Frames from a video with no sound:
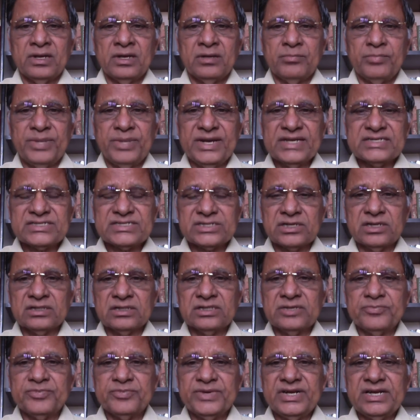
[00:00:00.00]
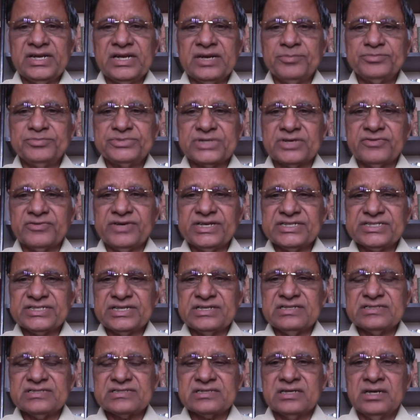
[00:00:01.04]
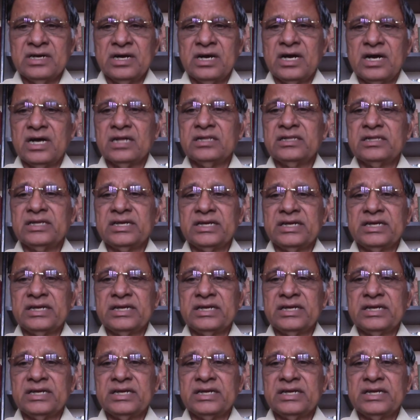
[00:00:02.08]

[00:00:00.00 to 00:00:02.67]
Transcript: Based on the field observations and the